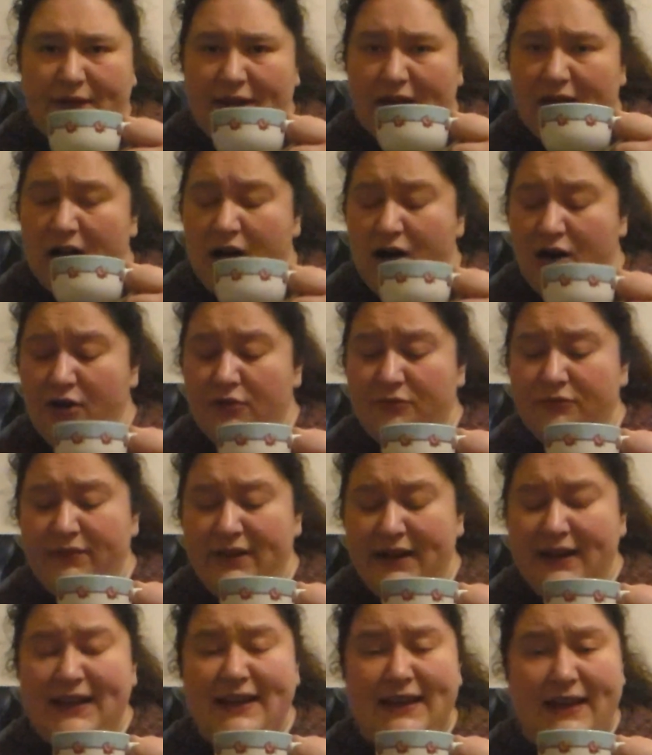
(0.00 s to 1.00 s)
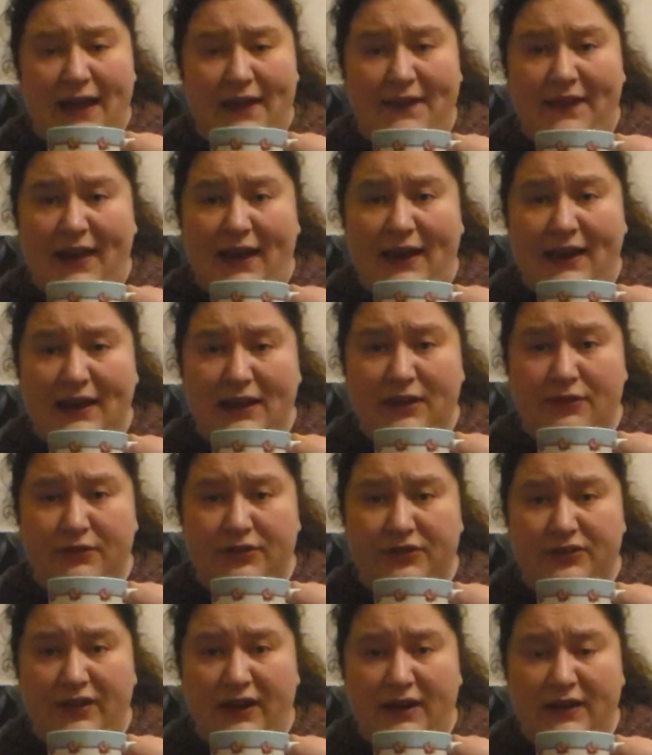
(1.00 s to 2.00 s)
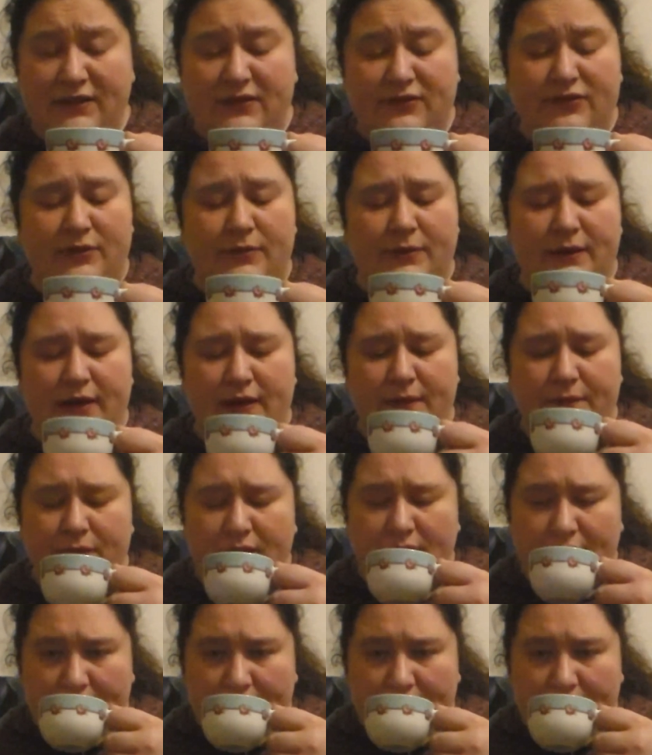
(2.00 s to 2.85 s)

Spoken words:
that I can't really get that licorice taste from it.